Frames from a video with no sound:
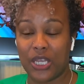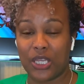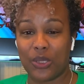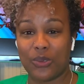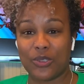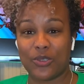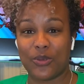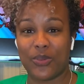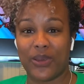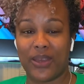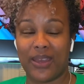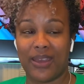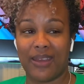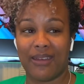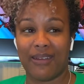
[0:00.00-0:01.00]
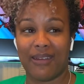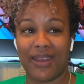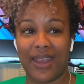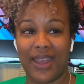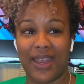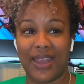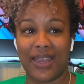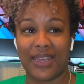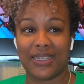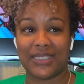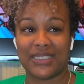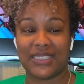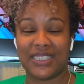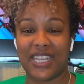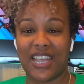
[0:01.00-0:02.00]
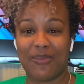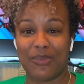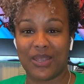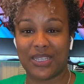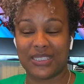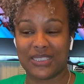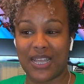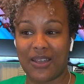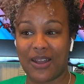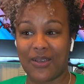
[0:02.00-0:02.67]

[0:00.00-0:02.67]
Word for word: YouTuber here and she gave me a shout